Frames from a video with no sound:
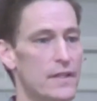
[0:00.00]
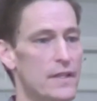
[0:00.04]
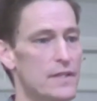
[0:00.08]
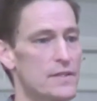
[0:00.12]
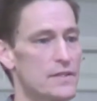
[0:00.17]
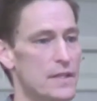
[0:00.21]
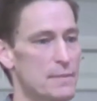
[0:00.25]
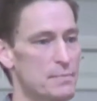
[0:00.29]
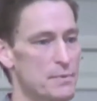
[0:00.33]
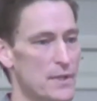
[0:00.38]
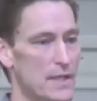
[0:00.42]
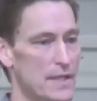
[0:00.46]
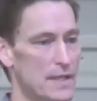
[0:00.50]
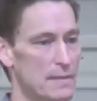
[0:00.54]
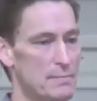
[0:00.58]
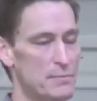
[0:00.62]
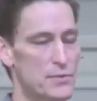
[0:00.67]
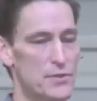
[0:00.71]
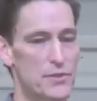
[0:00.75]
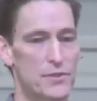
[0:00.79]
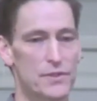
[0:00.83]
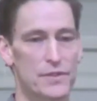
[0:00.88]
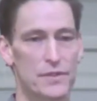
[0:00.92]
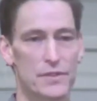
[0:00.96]

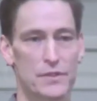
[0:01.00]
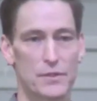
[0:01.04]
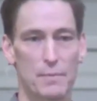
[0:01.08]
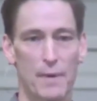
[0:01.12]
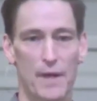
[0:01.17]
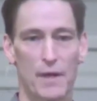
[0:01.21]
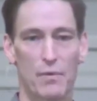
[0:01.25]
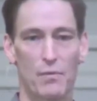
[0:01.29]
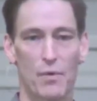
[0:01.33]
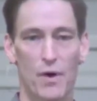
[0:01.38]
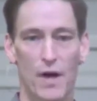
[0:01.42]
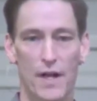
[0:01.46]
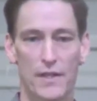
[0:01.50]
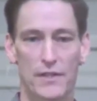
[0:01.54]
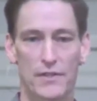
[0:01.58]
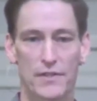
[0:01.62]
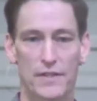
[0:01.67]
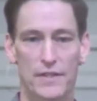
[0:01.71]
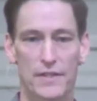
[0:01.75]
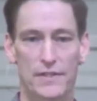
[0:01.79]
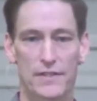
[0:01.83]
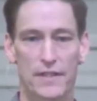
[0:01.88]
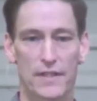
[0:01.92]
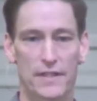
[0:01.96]
Sometimes you might watch
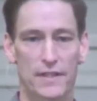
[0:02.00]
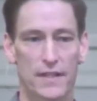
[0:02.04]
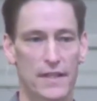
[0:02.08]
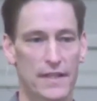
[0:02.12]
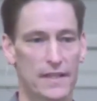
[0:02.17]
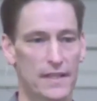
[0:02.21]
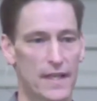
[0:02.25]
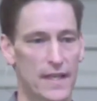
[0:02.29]
this online,